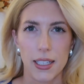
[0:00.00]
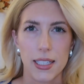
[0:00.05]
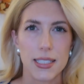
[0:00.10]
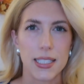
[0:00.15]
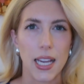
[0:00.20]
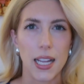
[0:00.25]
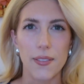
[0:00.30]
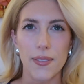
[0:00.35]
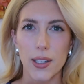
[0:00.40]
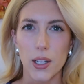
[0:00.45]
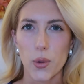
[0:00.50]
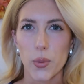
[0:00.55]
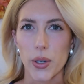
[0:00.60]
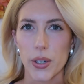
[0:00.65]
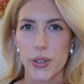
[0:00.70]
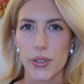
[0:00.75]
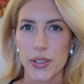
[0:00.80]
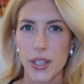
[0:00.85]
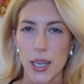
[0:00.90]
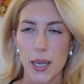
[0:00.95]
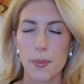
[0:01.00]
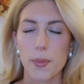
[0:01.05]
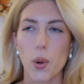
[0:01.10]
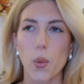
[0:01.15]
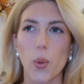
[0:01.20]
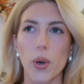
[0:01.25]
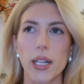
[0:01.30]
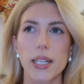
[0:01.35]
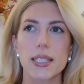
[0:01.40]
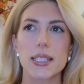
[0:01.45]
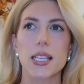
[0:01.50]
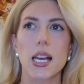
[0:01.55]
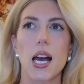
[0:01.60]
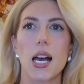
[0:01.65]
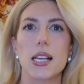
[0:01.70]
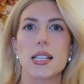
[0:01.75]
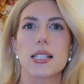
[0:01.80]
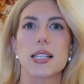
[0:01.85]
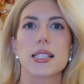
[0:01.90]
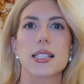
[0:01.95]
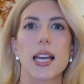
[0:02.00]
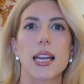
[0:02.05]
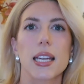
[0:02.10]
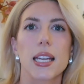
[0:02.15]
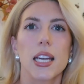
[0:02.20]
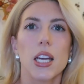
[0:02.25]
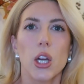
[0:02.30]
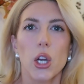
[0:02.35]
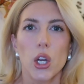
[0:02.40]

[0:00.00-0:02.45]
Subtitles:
It's kind of like a weird thing, but what it does is like,